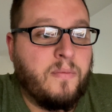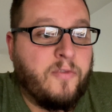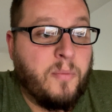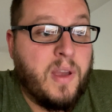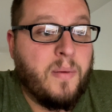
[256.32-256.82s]

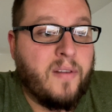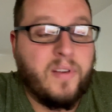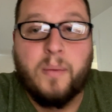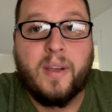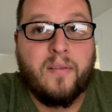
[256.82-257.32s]
me and my
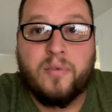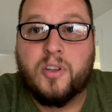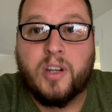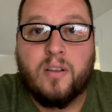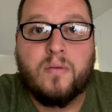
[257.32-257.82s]
family and for the
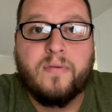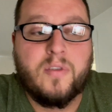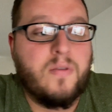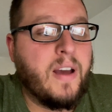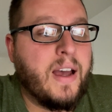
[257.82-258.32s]
channel, for
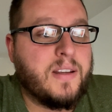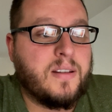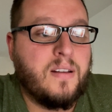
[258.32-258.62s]
you guys.